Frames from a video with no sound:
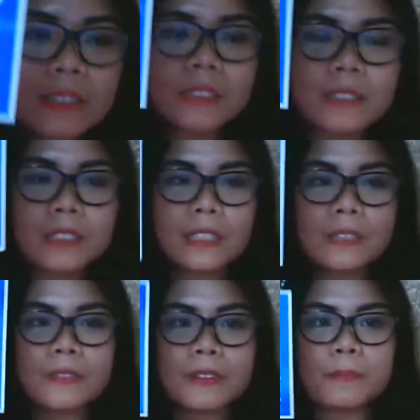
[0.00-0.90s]
It's
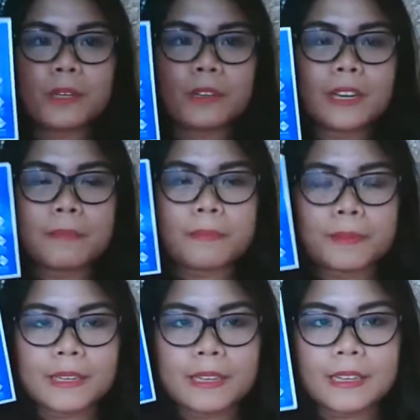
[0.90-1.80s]
kind of a blurry,
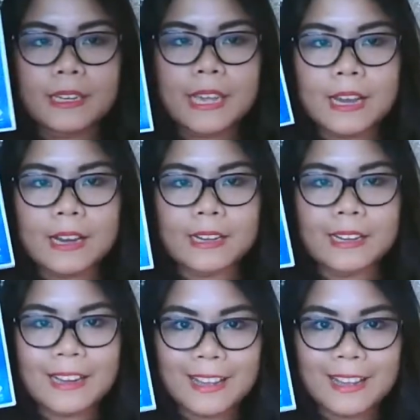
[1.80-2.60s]
but yeah,